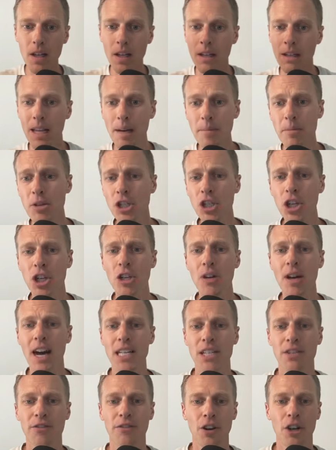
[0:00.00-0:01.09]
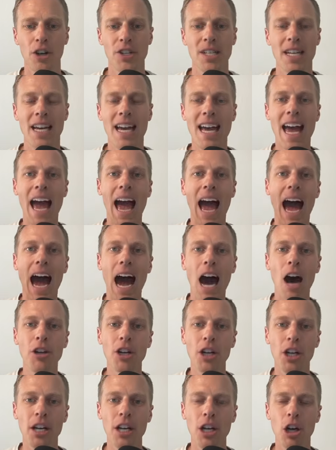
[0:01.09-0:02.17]
Let me show you guys first how
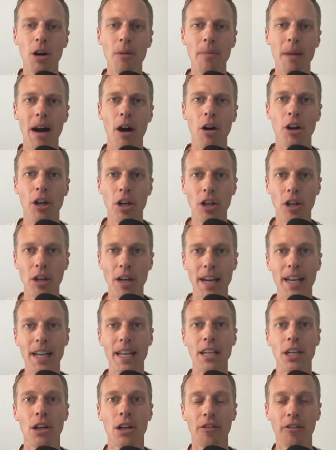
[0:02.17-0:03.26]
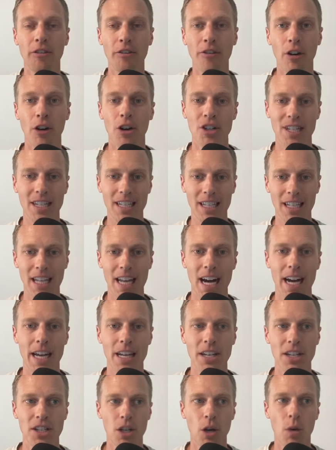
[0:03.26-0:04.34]
you're going to go about getting first
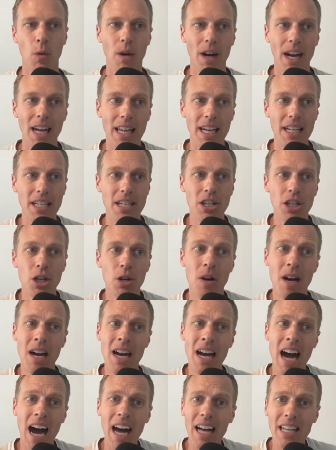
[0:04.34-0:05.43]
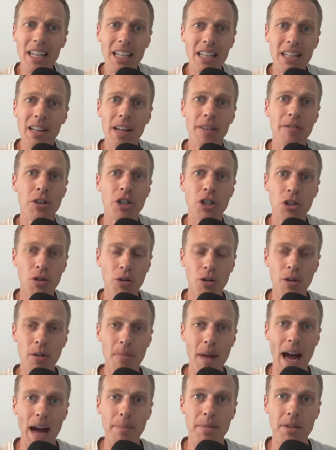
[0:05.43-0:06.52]
client. So what I like to do, I like to leverage Google
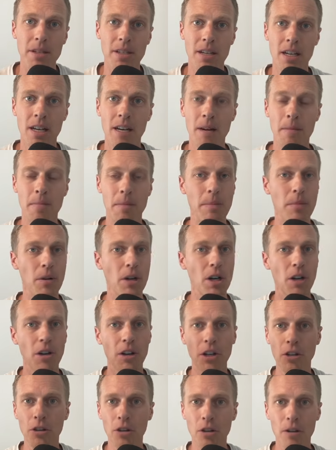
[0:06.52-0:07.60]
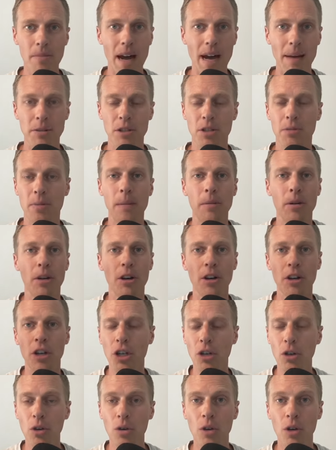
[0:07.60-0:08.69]
Maps. People go to Google Maps, people go to
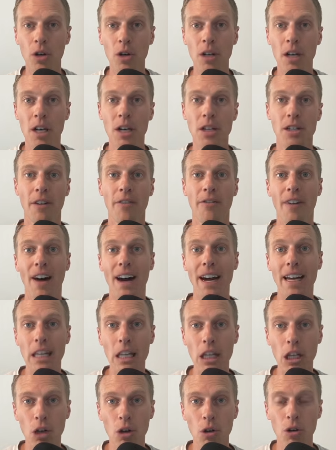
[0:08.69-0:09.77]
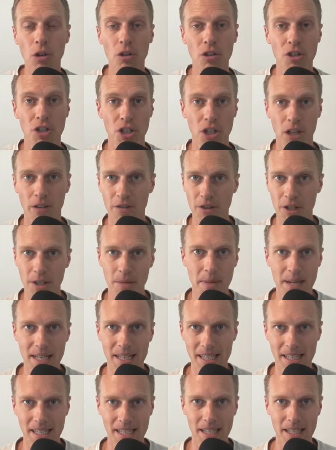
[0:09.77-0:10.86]
Google to find local service
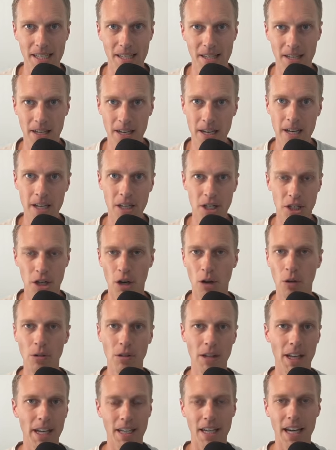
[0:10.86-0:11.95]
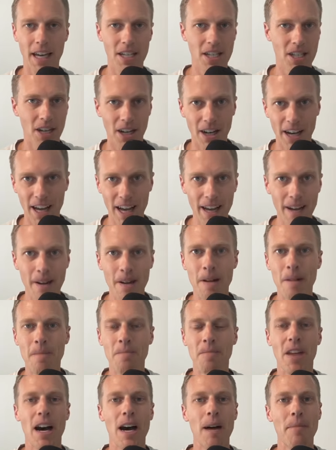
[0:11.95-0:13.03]
businesses. So like yesterday,
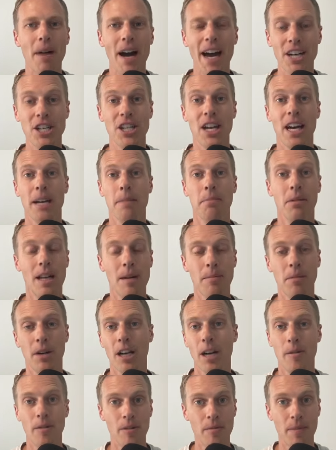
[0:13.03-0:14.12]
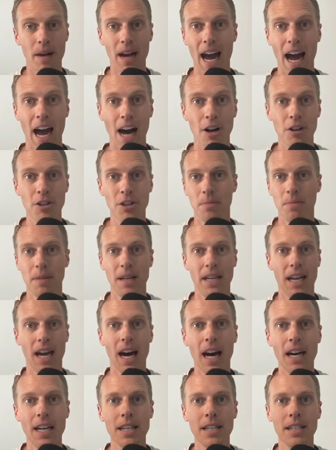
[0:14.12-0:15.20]
I actually had a plumber come over to my house
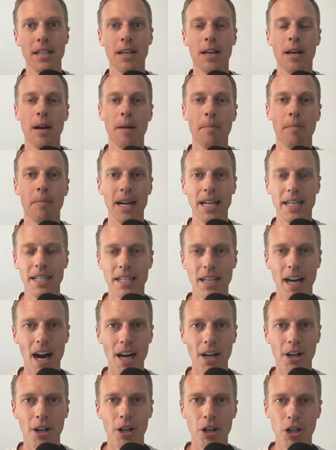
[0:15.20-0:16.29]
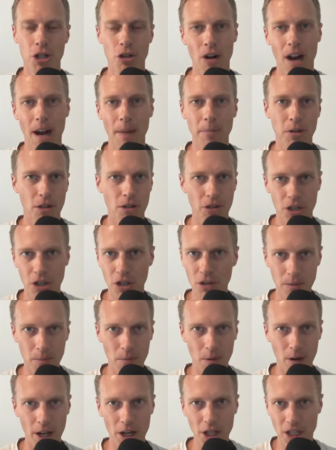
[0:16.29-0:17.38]
because my daughter dropped her
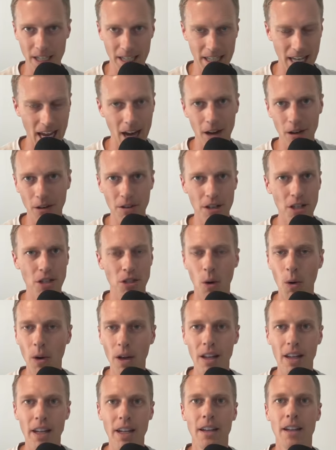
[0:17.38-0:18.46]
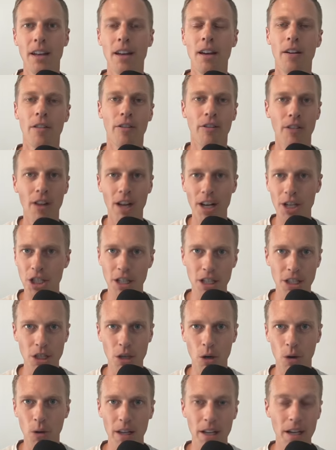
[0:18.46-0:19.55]
toothbrush down the toilet, flushed the
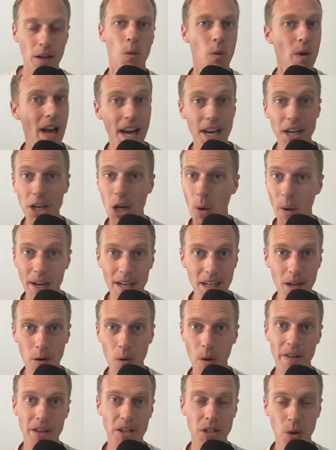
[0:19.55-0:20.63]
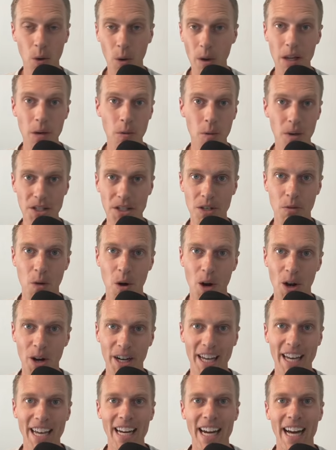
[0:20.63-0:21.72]
toilet. We had no idea why the toilet wasn't
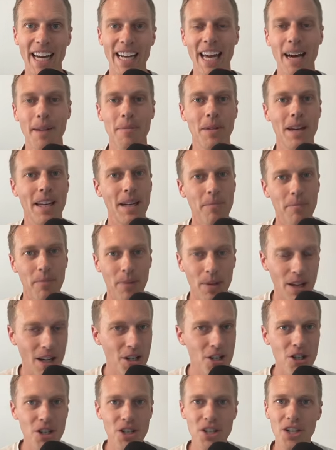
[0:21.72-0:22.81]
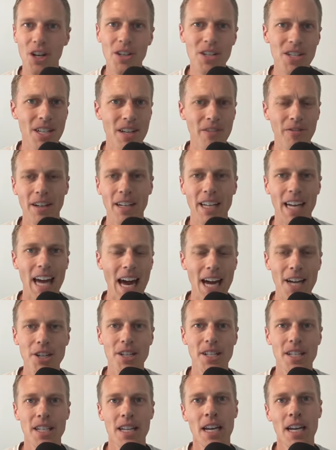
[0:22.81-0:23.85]
working. I kept getting plungers and all these different gadgets.